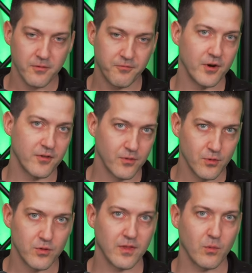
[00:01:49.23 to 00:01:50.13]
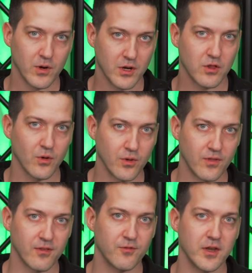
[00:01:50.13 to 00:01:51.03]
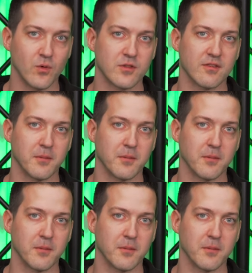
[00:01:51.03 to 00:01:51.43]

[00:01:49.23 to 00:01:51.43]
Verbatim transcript: first solution that we're going to show you in this video, which is a